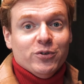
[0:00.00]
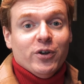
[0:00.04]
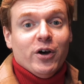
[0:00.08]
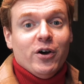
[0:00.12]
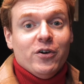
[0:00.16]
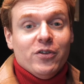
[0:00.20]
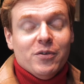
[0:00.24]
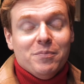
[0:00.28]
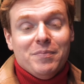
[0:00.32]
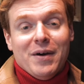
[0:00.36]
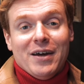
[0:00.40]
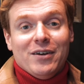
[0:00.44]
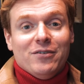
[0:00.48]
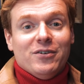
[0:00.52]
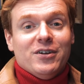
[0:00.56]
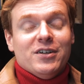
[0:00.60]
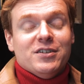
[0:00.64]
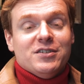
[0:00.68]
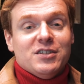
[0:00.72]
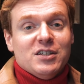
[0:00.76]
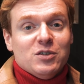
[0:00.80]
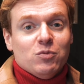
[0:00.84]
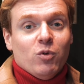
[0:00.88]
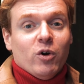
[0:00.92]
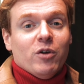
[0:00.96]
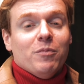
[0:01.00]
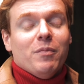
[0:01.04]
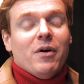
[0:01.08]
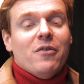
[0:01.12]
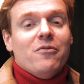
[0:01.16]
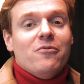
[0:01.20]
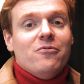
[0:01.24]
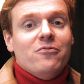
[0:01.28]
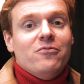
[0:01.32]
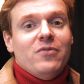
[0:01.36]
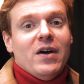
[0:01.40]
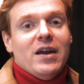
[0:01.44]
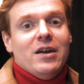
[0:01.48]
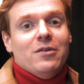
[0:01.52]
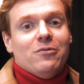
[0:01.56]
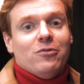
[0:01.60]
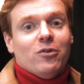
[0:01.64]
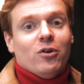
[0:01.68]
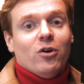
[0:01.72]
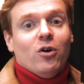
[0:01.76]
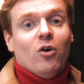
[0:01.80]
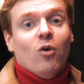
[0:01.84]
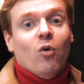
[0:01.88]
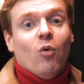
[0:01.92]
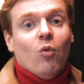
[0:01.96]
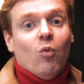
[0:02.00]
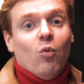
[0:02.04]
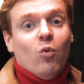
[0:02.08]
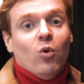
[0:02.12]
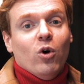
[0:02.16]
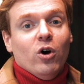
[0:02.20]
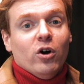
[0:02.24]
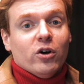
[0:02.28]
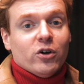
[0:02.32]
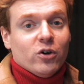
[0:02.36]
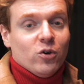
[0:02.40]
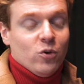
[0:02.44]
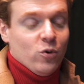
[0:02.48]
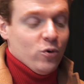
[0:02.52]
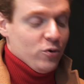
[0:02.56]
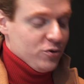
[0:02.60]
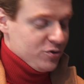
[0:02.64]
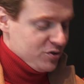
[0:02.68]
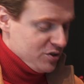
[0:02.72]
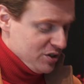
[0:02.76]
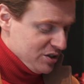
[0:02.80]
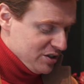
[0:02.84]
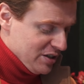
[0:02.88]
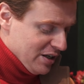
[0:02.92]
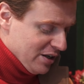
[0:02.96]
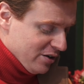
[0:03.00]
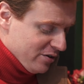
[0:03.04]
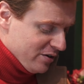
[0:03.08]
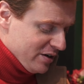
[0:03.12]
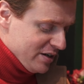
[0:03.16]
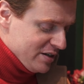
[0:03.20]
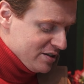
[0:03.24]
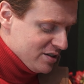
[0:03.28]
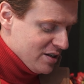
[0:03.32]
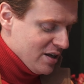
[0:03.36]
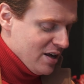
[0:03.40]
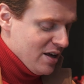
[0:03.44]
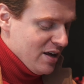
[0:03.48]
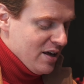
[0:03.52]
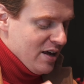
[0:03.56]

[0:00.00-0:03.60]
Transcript: know that Ben Rinnes is one of my favourite workhorse distilleries.